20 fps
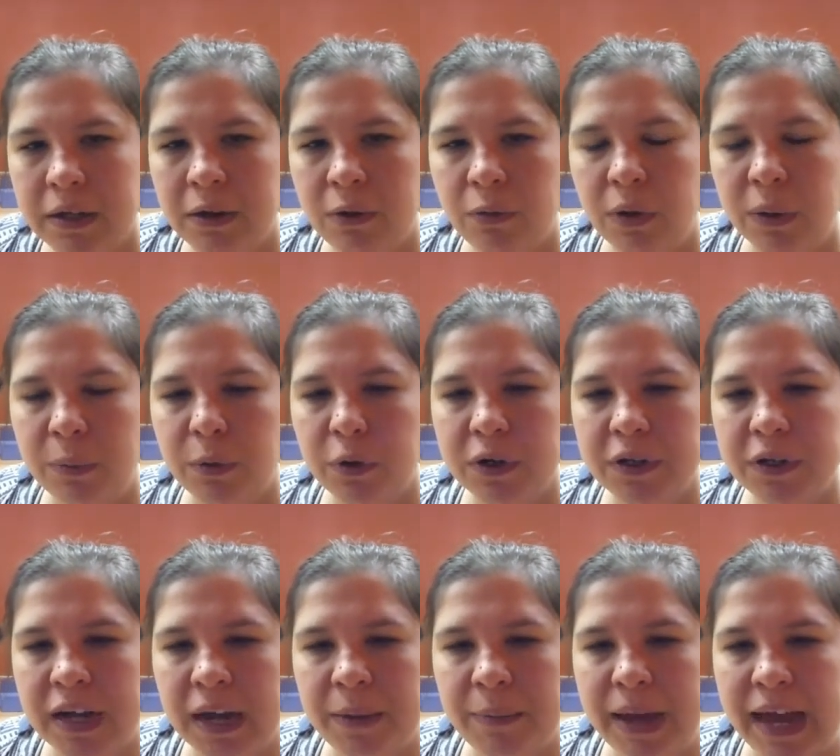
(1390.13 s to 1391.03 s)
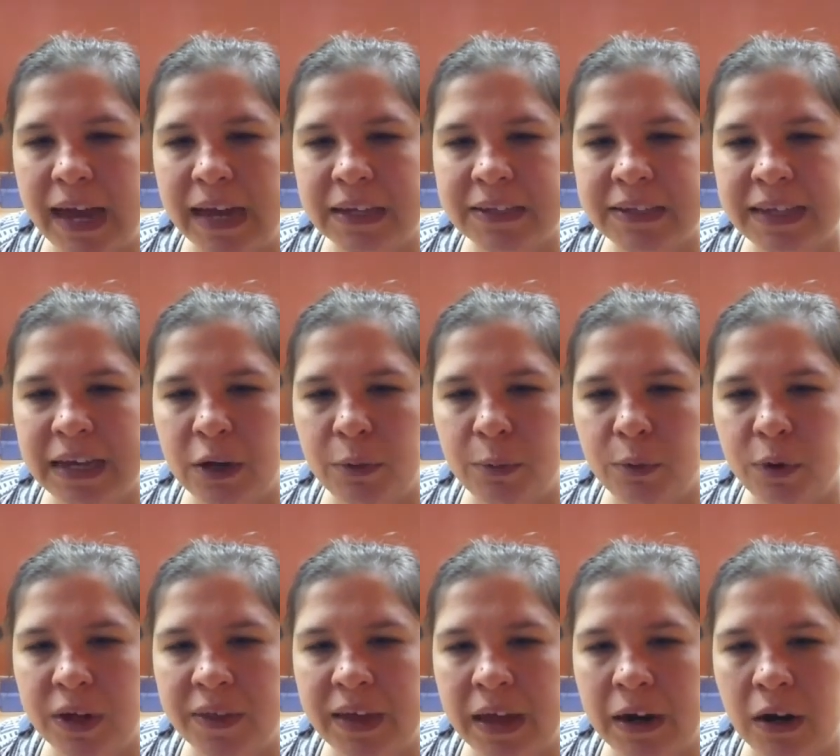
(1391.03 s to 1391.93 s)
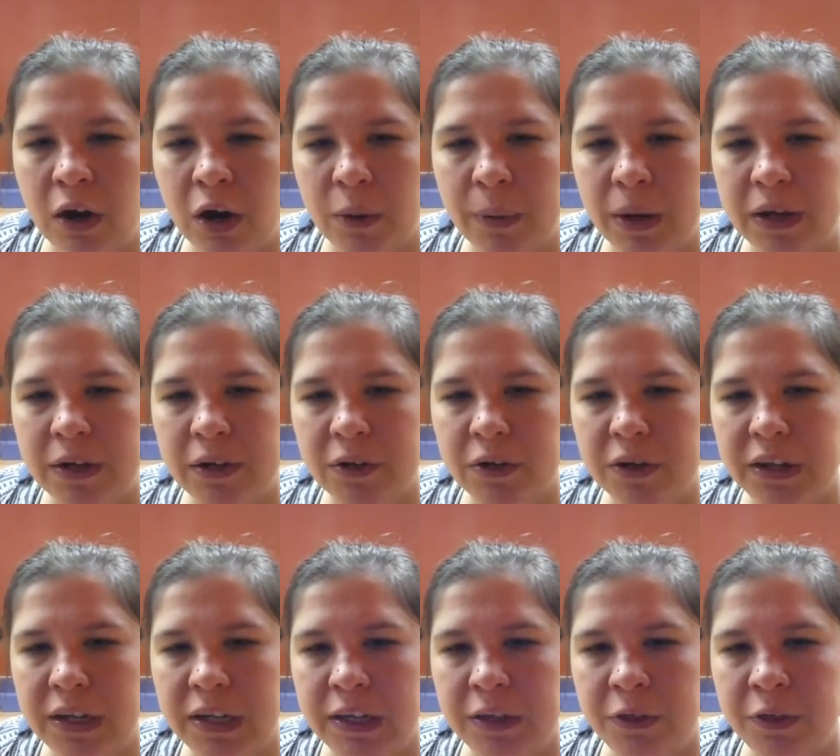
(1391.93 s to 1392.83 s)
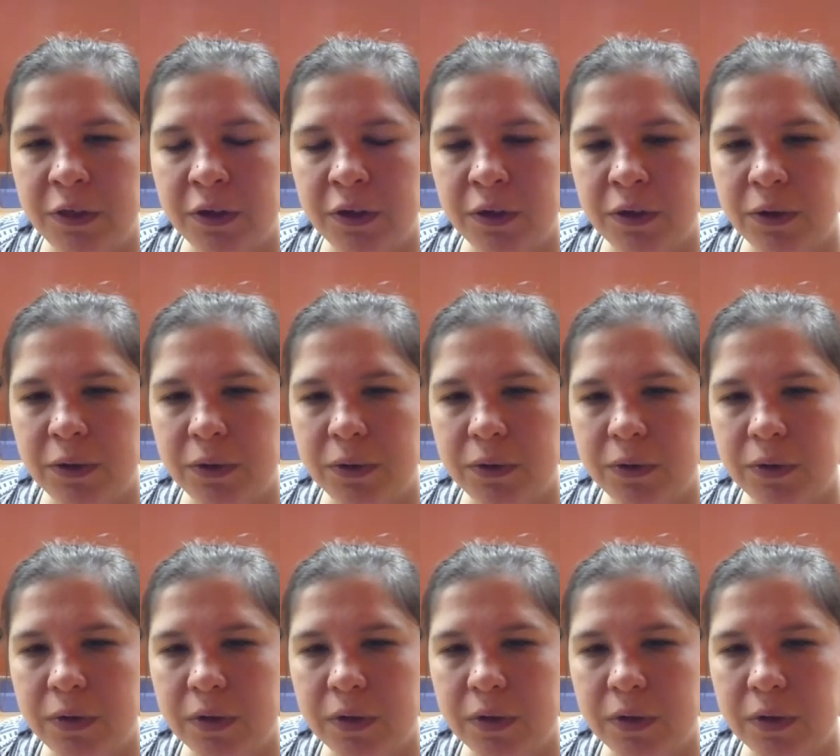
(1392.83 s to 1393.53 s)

One more time. Exhale. Bring that arm underneath you.